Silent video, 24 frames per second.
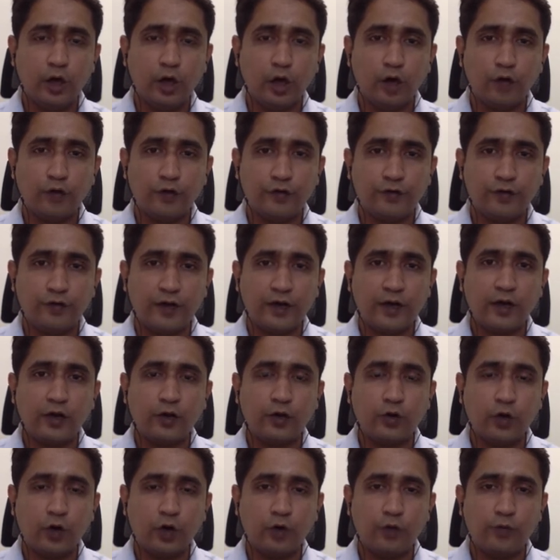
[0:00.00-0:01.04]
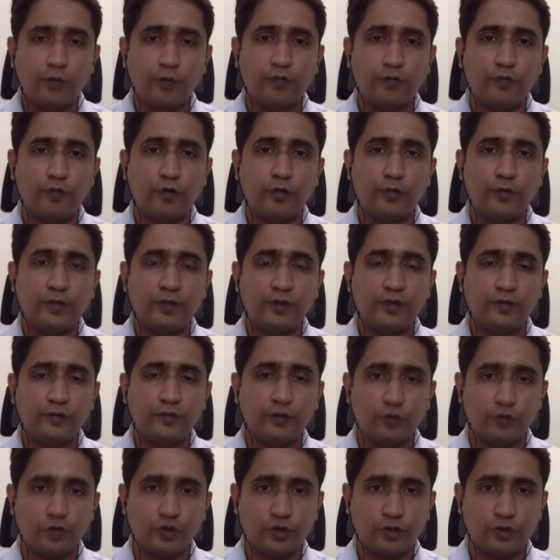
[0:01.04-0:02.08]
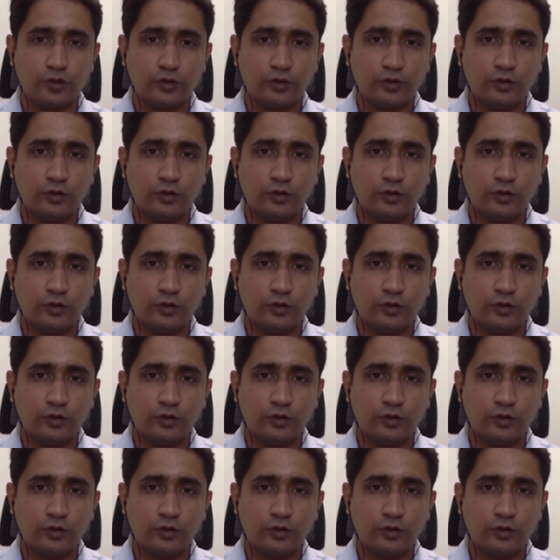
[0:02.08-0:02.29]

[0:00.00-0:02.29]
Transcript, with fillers: of a fund to outperform in the future.